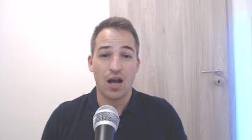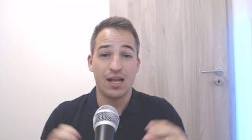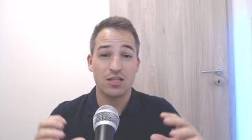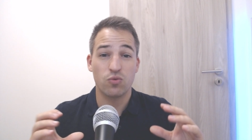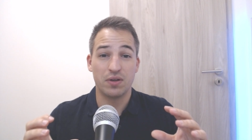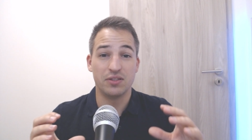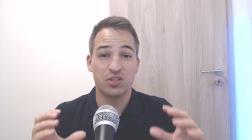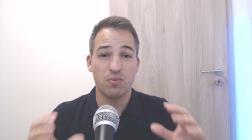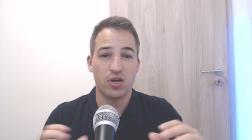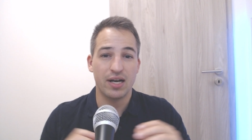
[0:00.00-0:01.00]
Let's quickly
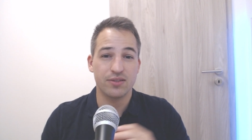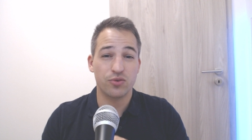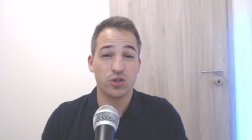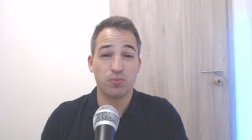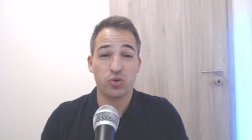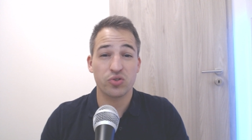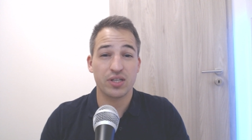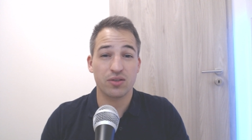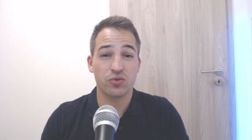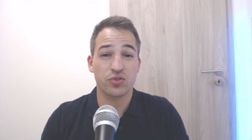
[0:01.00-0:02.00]
summarize the pros
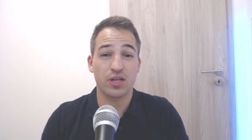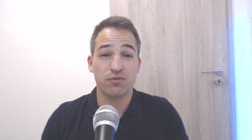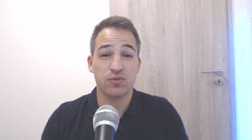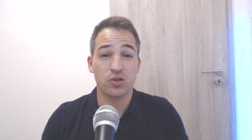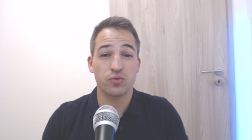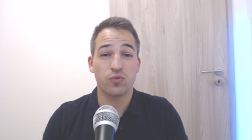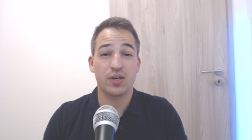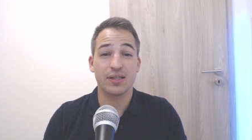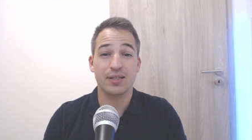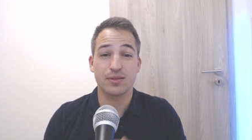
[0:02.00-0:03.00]
and cons I found
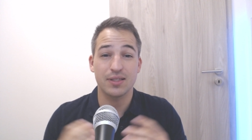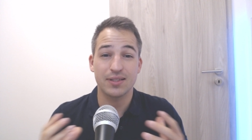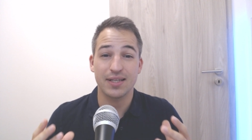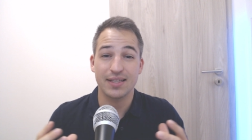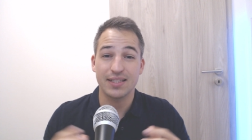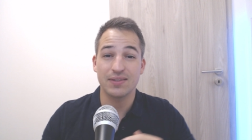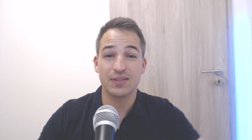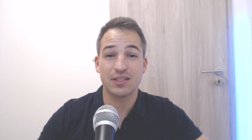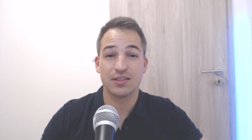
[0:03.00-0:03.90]
when testing TLDV.